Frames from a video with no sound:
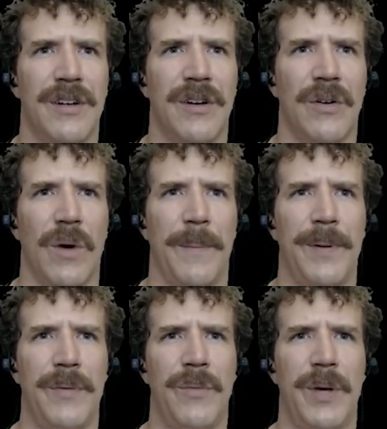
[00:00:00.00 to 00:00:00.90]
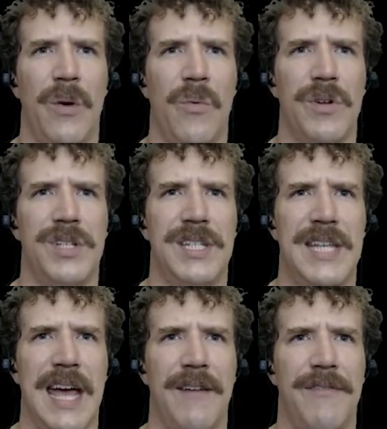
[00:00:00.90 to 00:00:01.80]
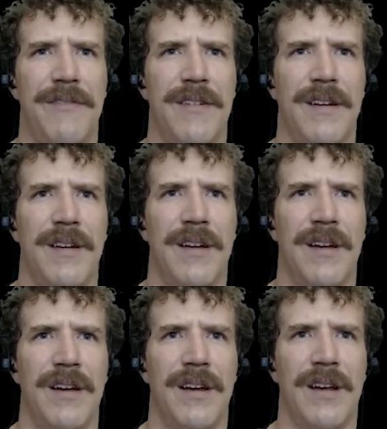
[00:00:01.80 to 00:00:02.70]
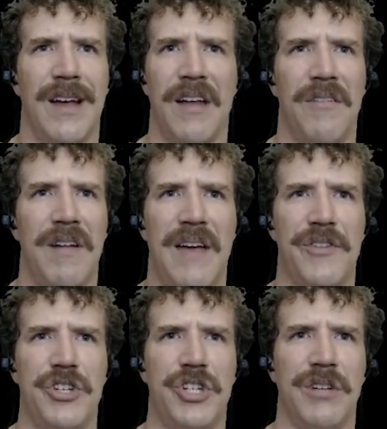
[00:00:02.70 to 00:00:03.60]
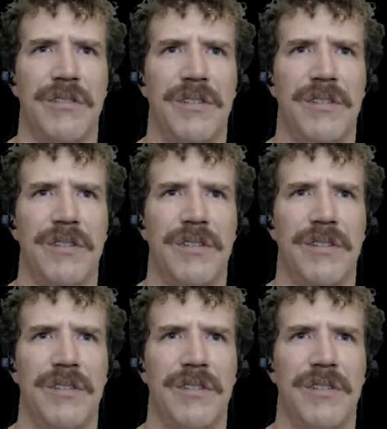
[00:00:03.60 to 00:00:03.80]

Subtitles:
Weapon will be a wood staff. I don't have a shield.